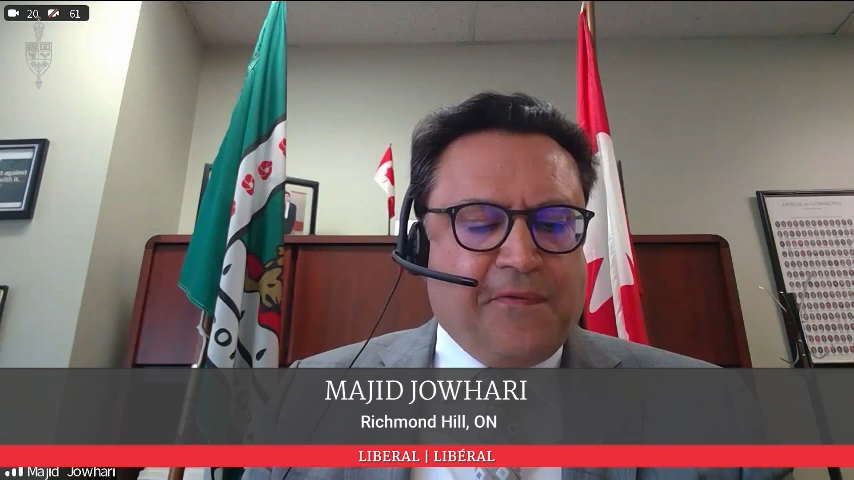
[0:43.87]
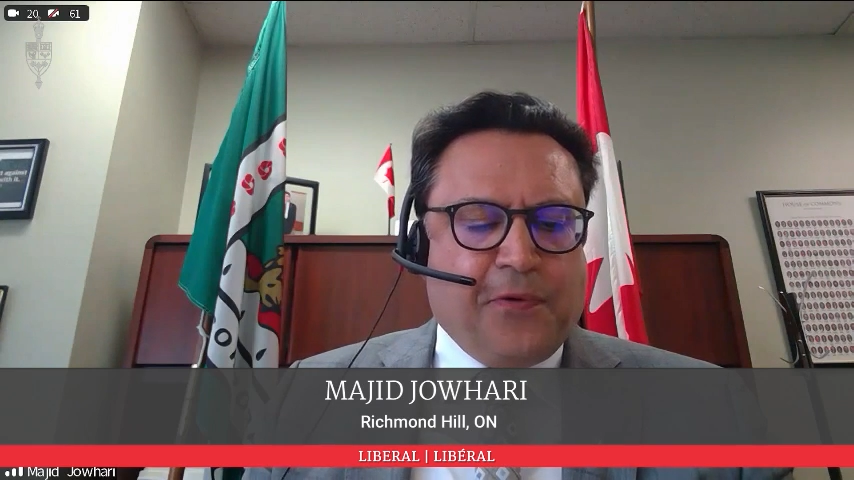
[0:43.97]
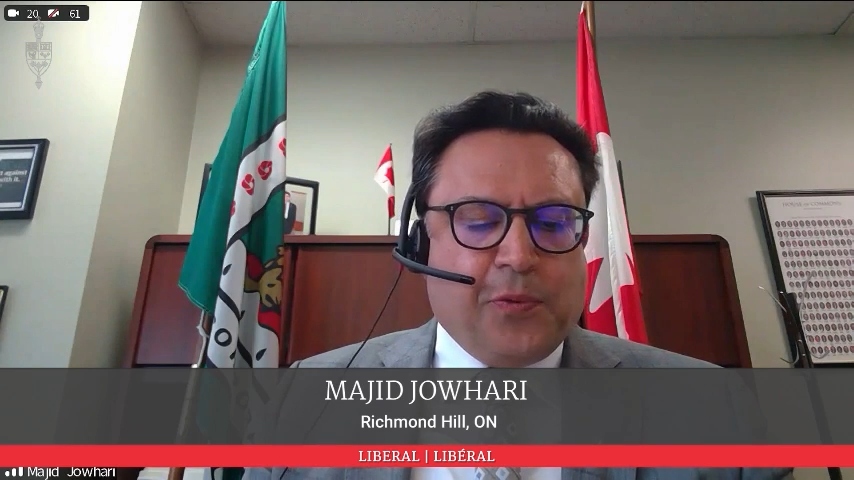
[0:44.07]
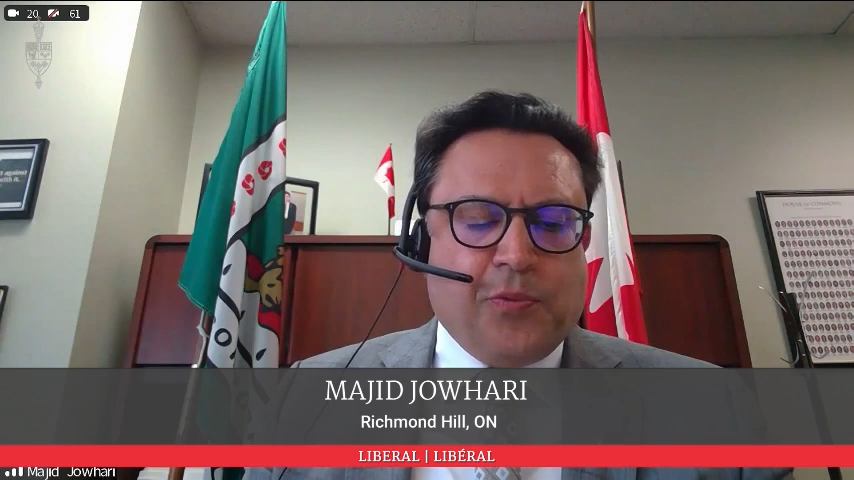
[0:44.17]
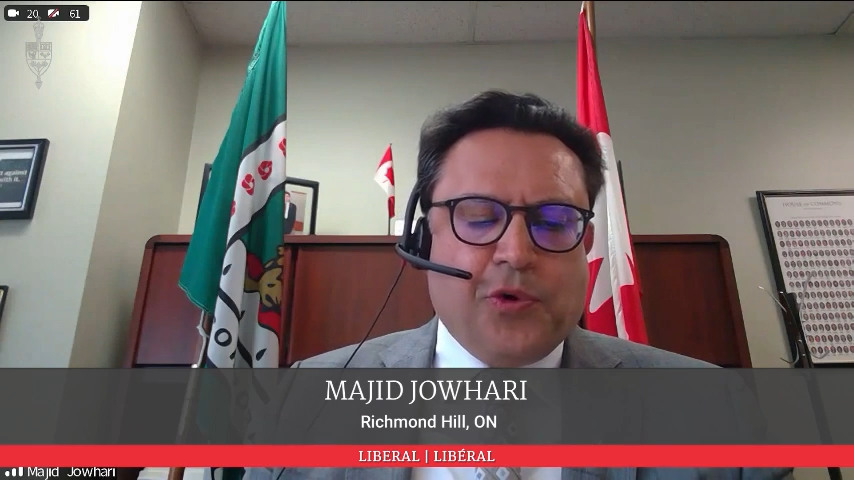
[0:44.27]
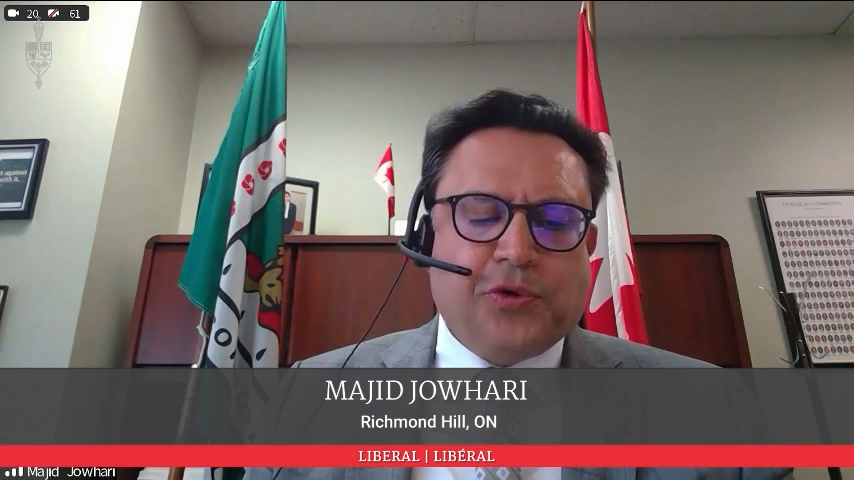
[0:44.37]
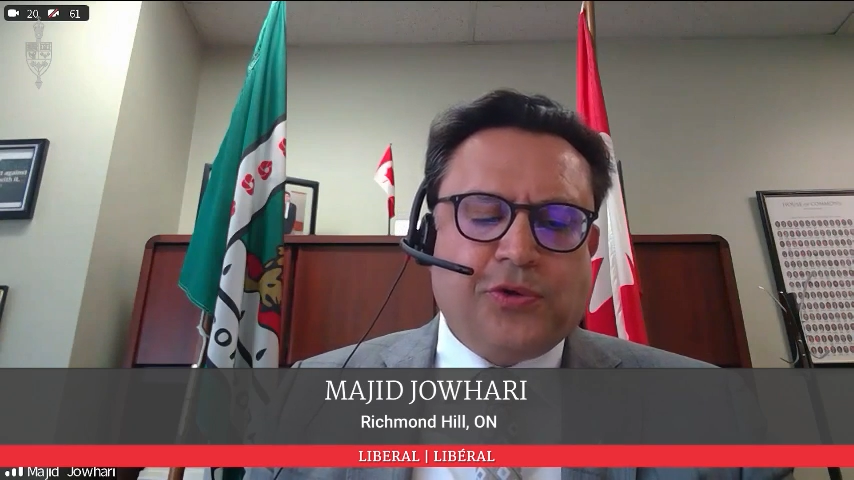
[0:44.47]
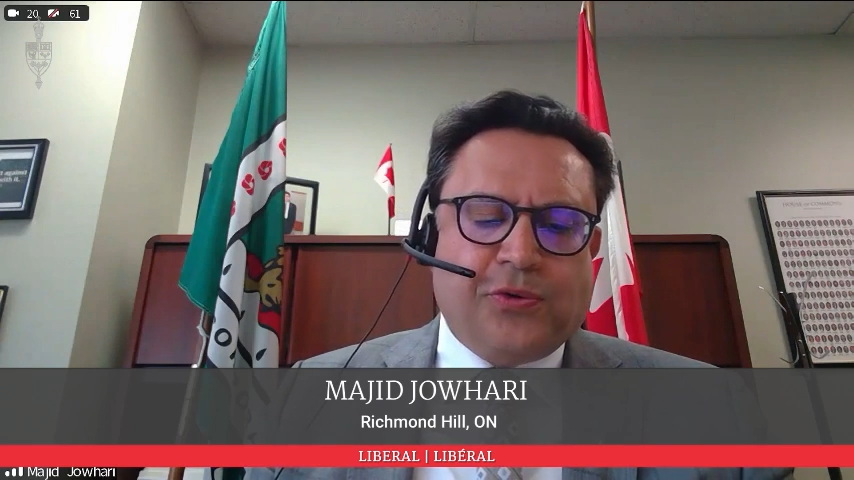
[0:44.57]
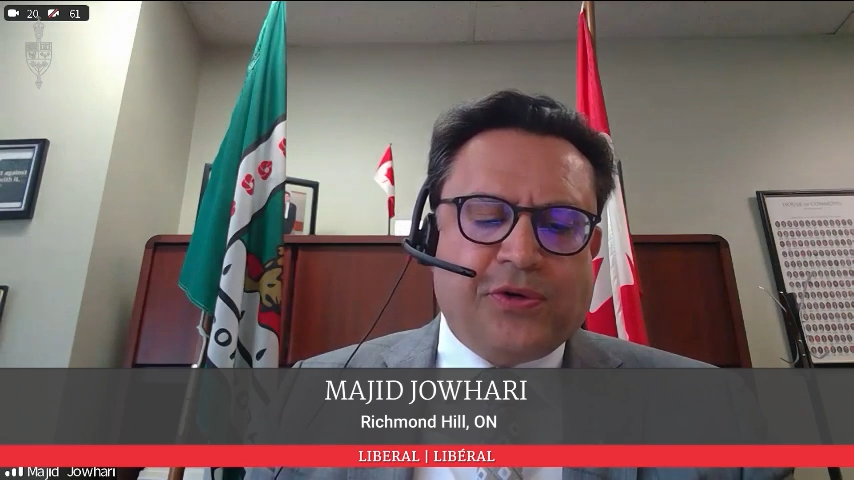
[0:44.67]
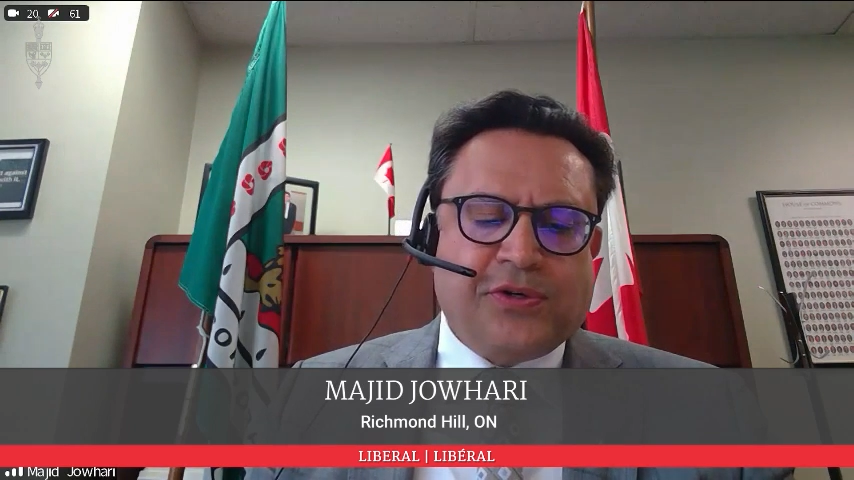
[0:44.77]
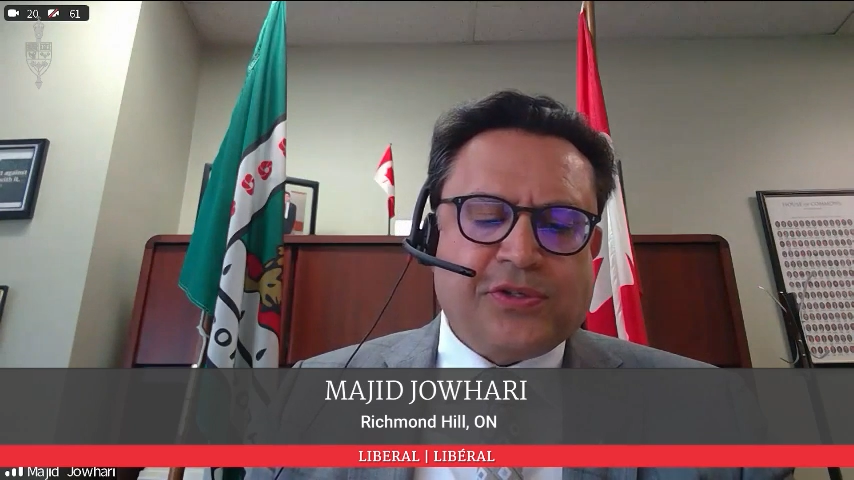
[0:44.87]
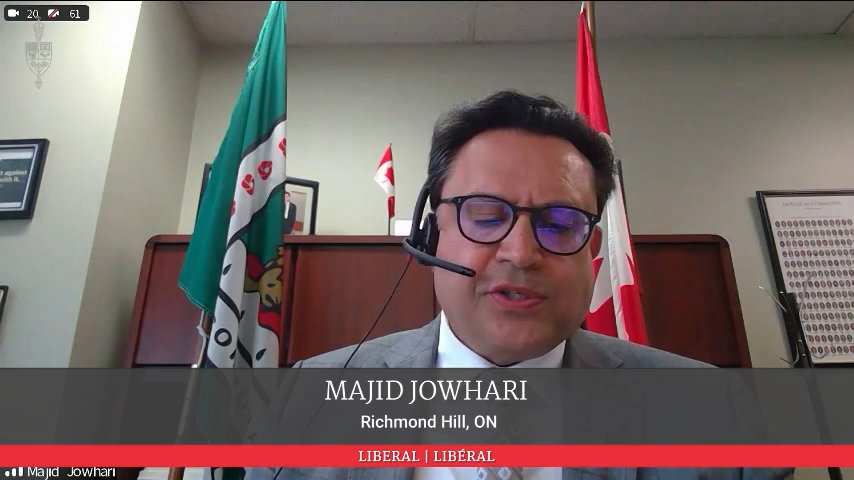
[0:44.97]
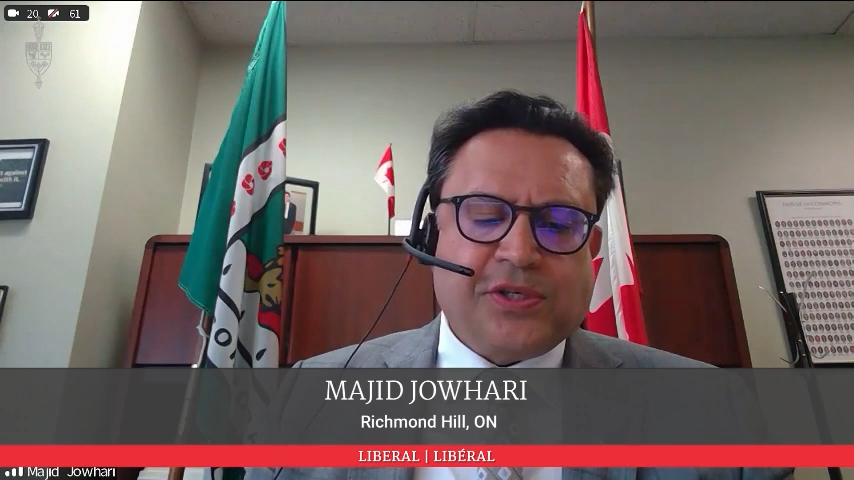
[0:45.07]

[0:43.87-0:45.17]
for more donors